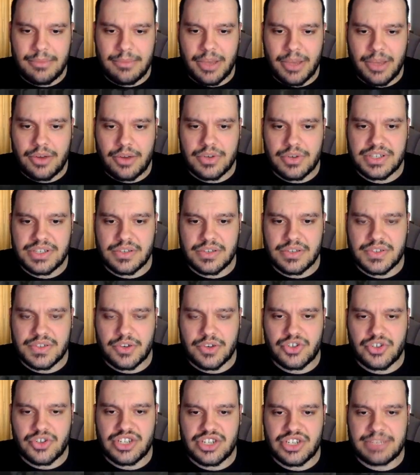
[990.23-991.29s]
my crystals
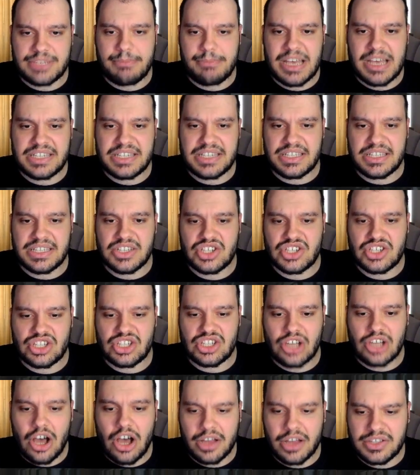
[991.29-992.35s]
are just best in
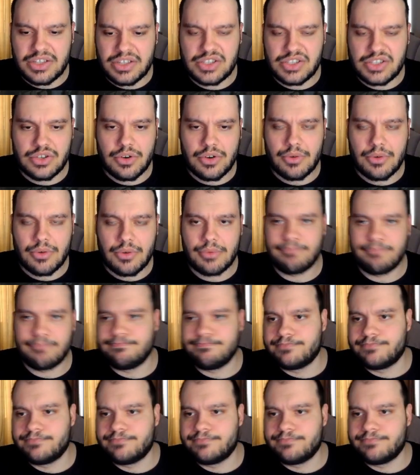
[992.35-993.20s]
slot, so